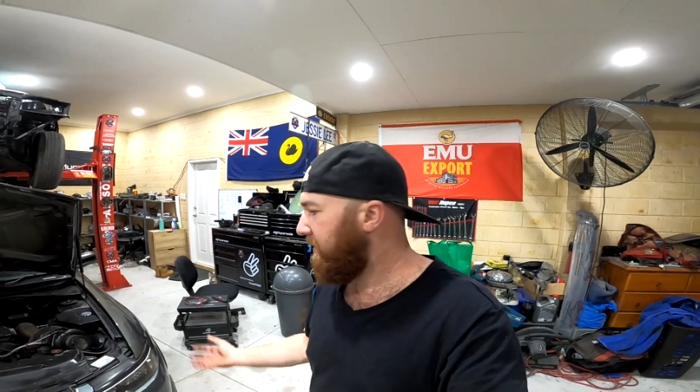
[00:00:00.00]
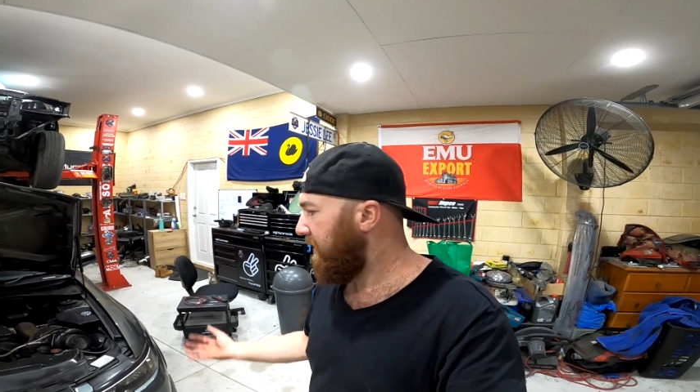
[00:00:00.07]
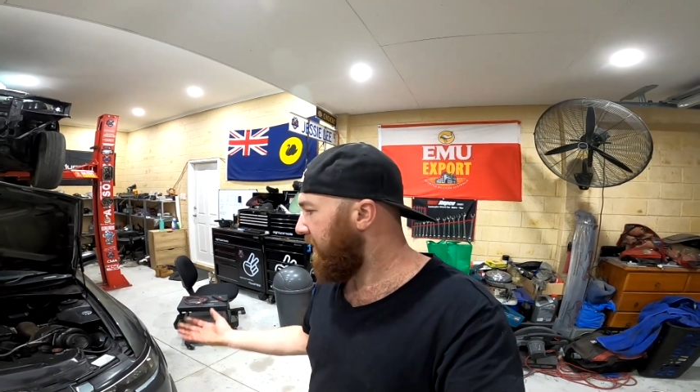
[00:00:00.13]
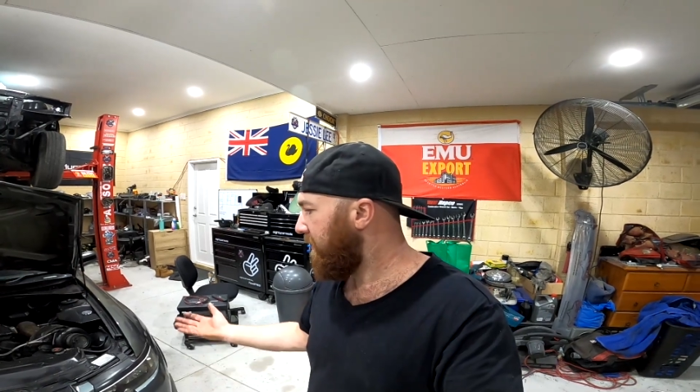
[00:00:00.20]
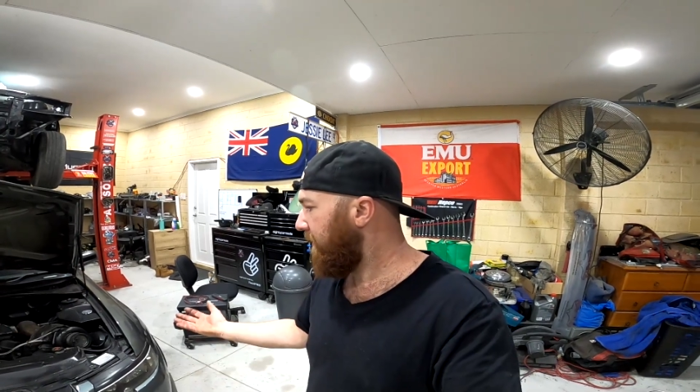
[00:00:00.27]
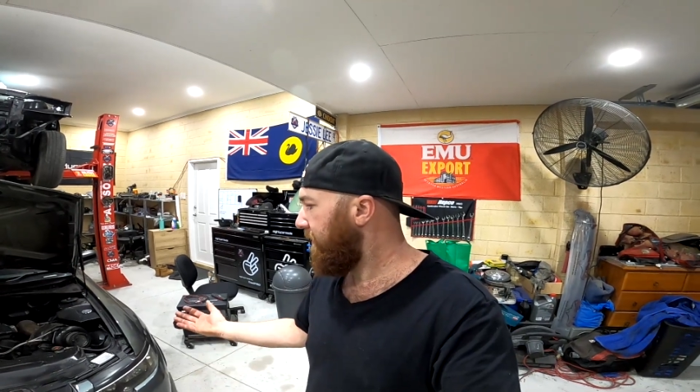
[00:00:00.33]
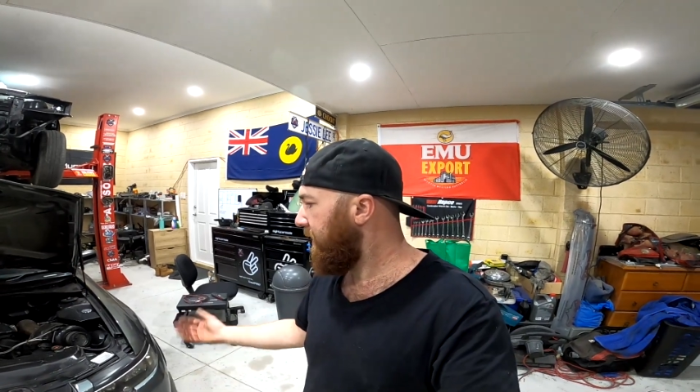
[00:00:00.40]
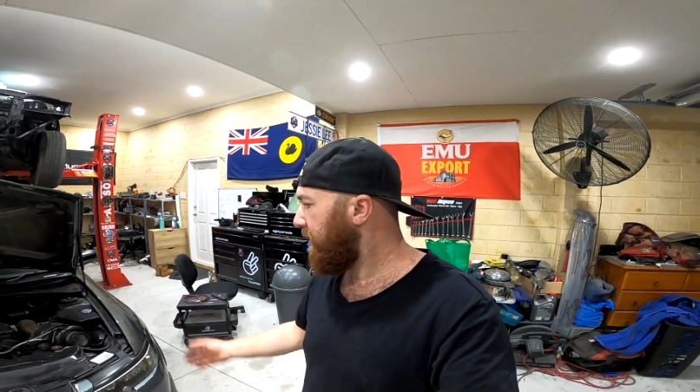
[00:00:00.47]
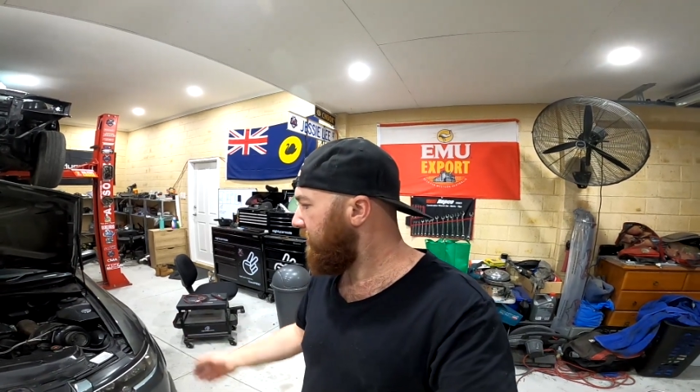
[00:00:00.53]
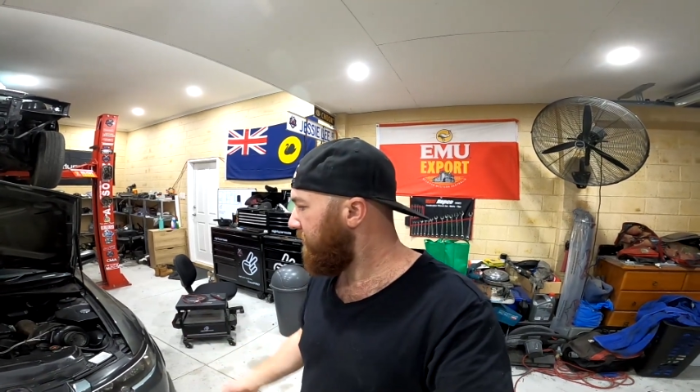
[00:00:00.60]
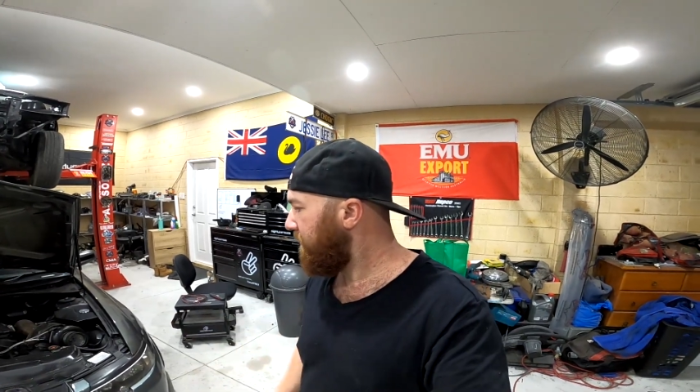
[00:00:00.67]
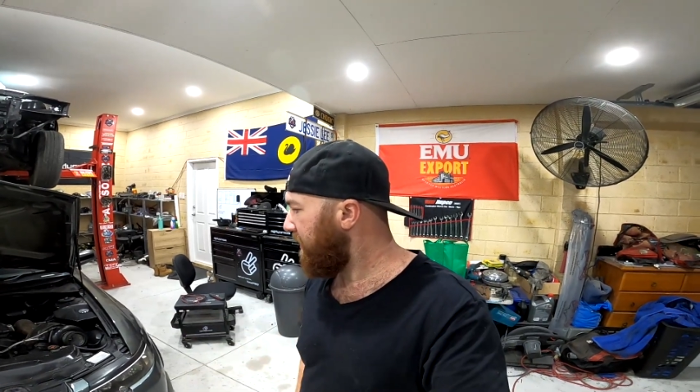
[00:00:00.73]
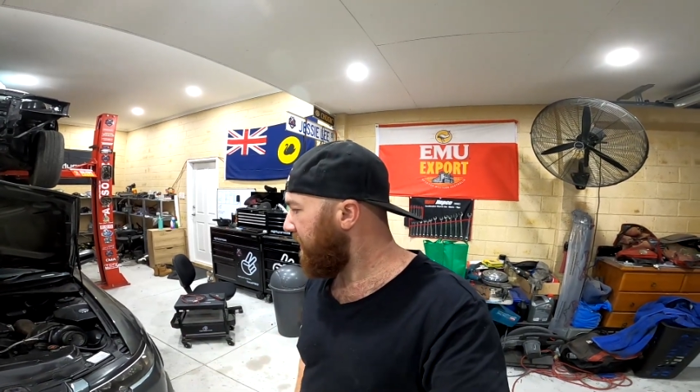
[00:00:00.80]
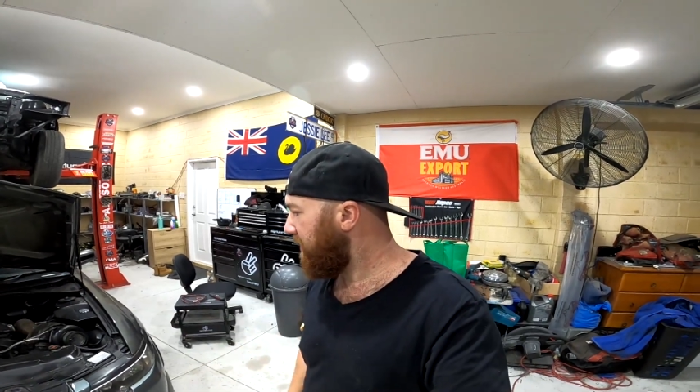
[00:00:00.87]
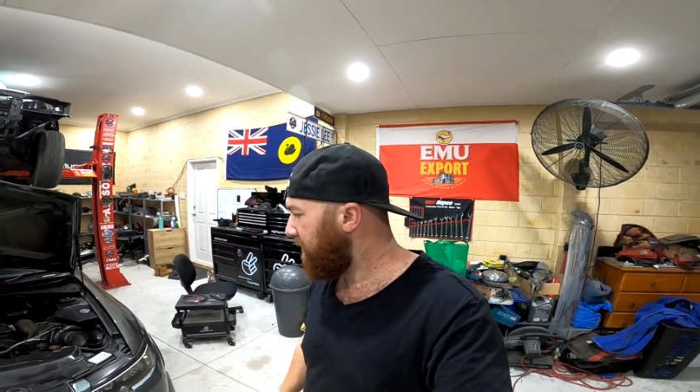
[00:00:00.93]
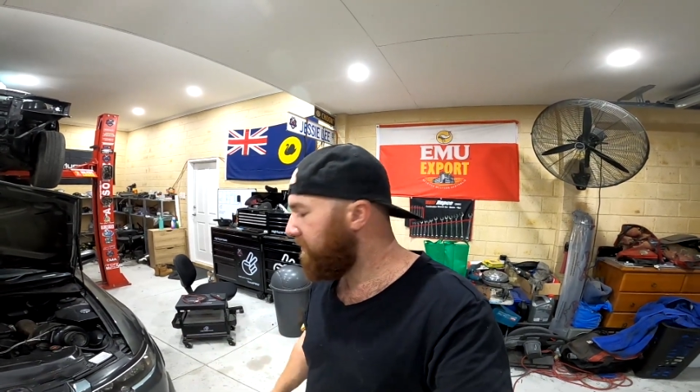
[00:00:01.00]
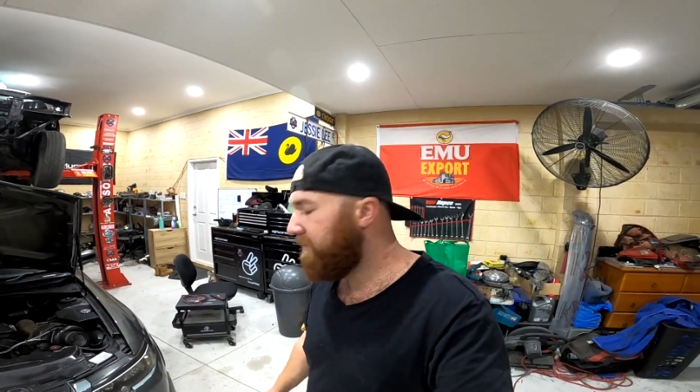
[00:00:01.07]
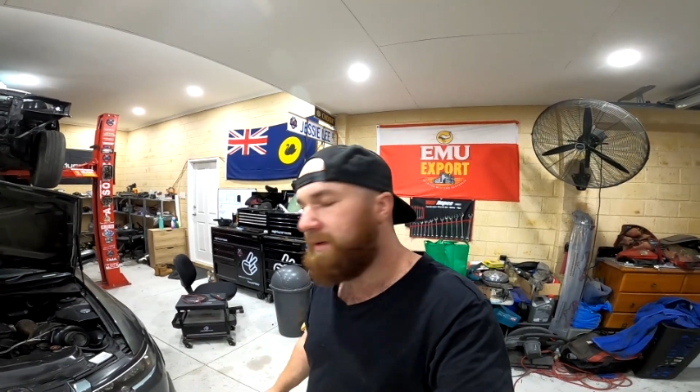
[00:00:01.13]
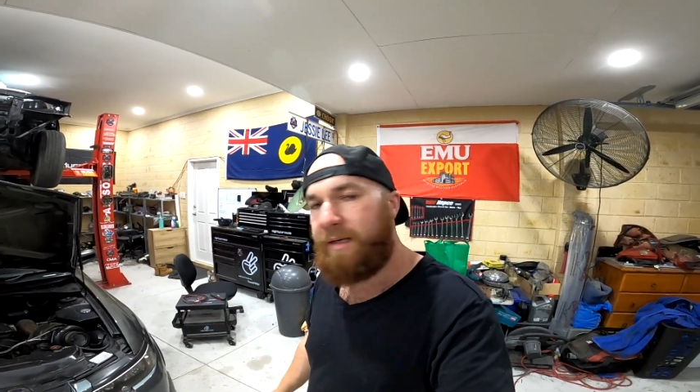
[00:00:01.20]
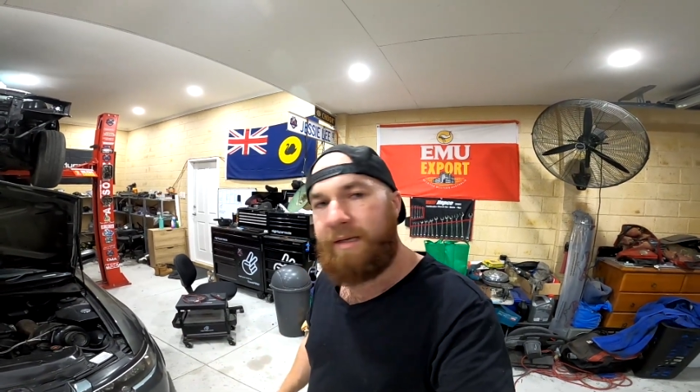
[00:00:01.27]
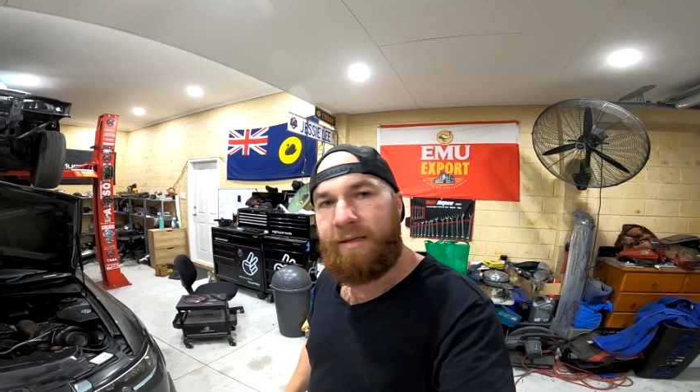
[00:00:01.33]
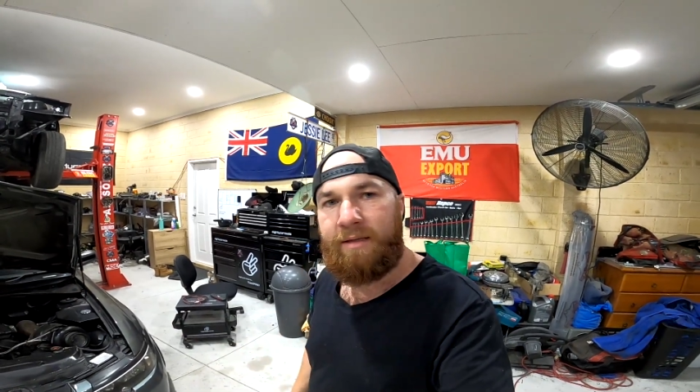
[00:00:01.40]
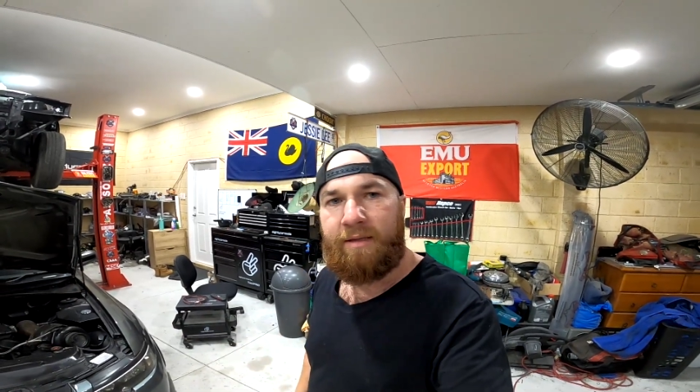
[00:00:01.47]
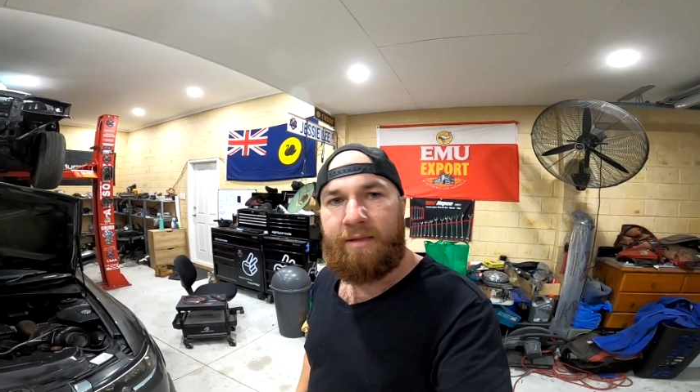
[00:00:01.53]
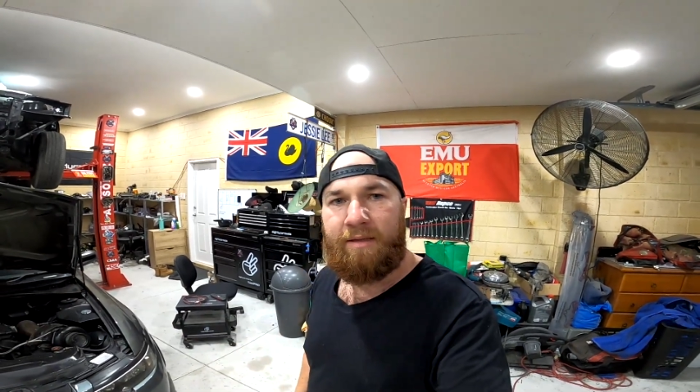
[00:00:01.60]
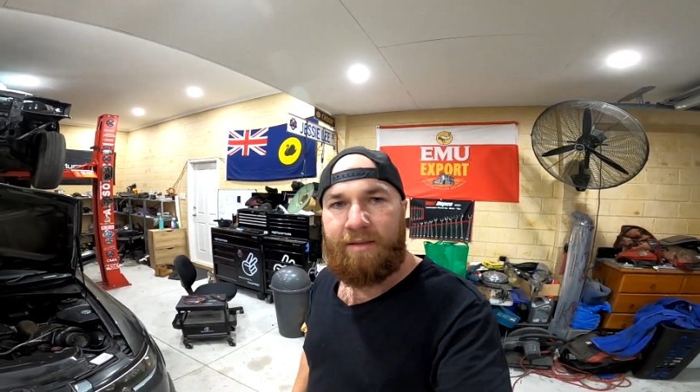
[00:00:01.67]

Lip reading: seeing what the actual pressures read,